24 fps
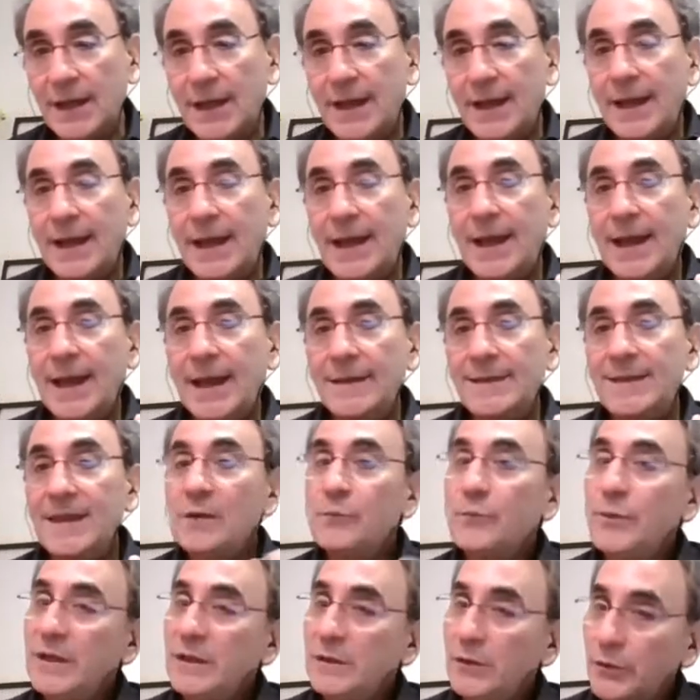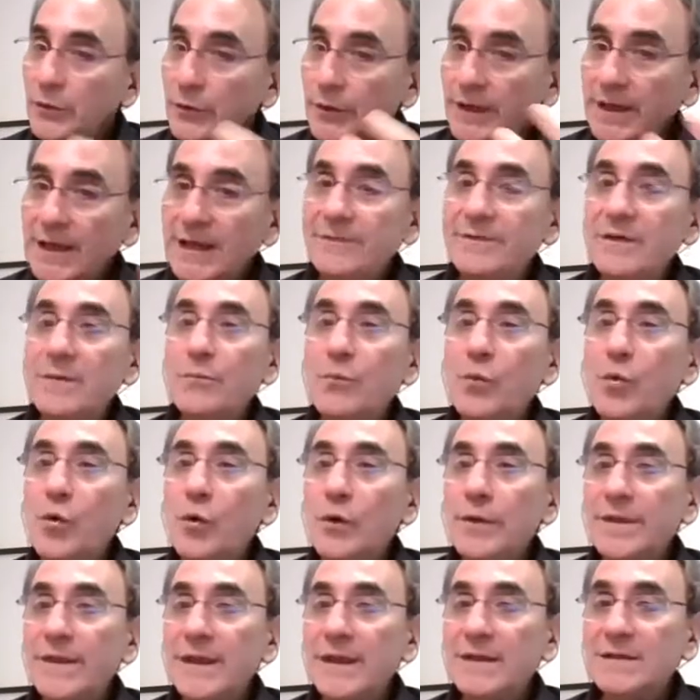And then we learn even more
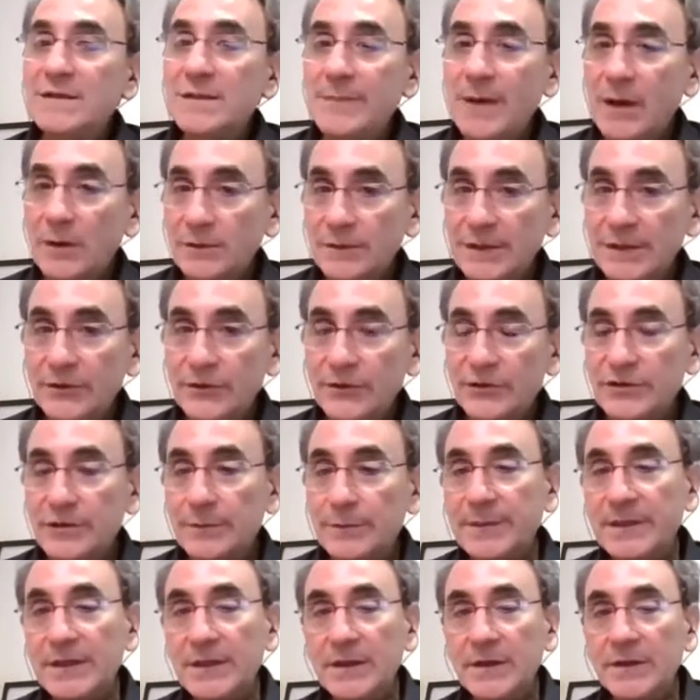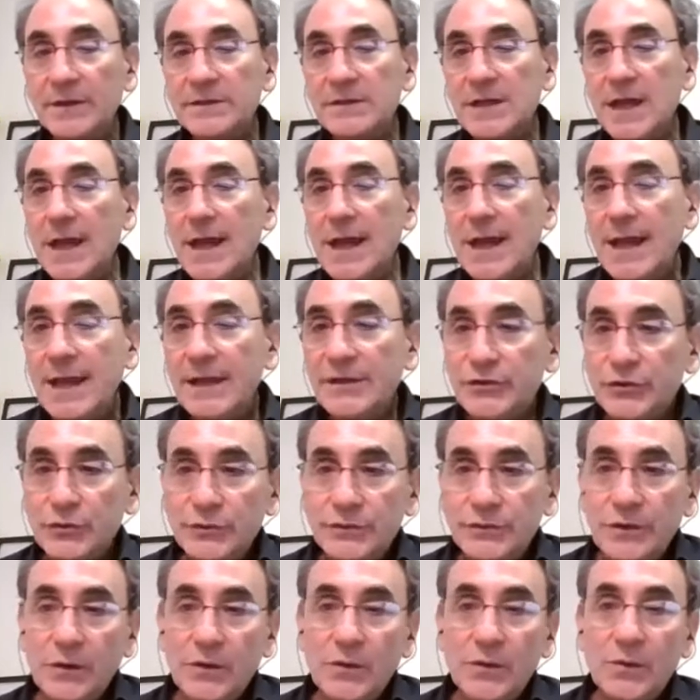things about leadership because, as you
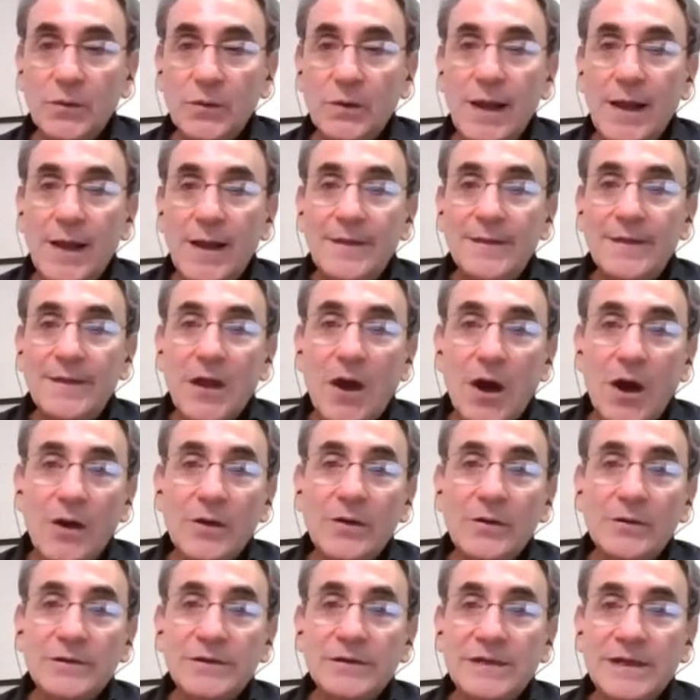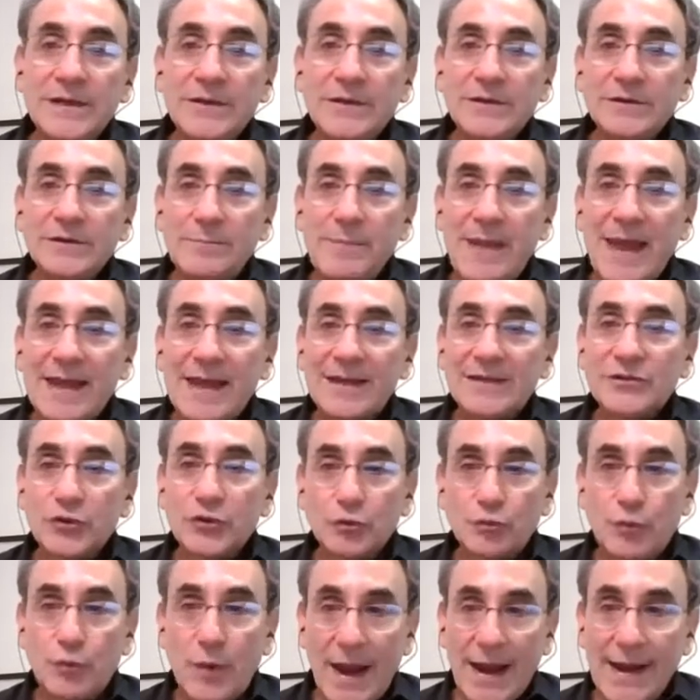know, the auto sales master
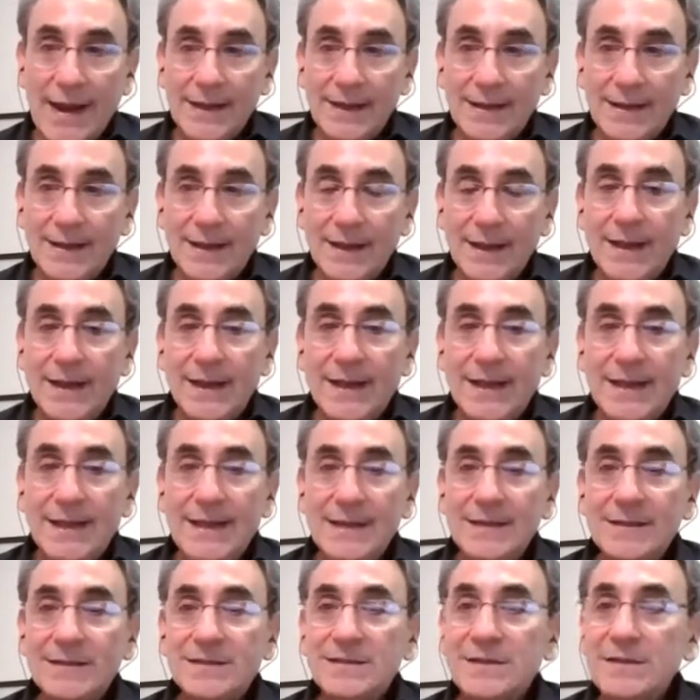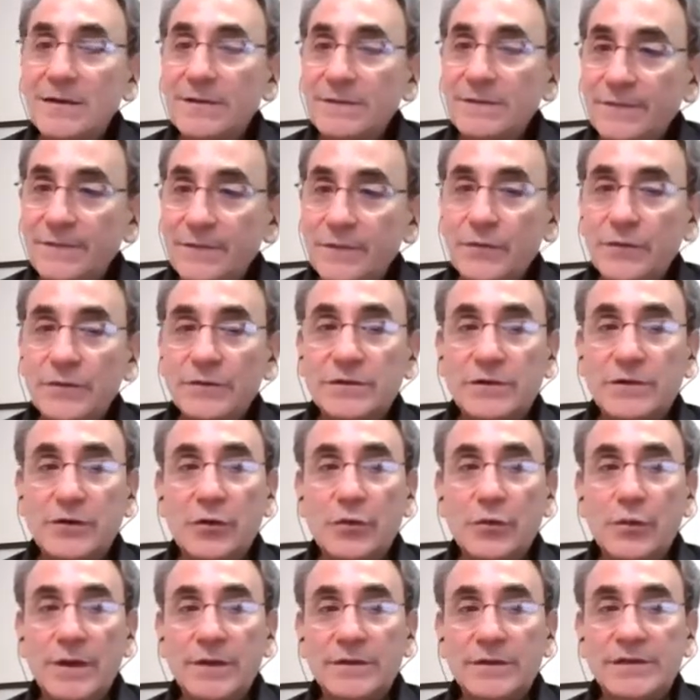rank is the first
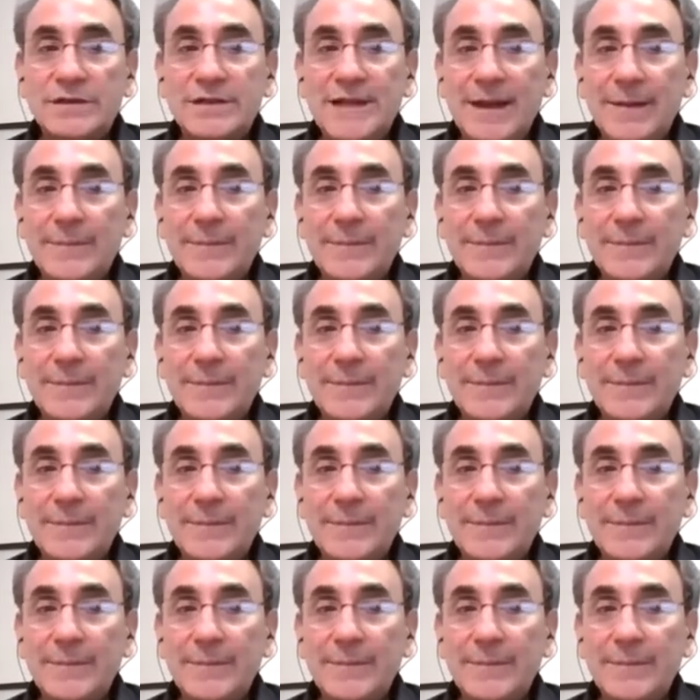career step.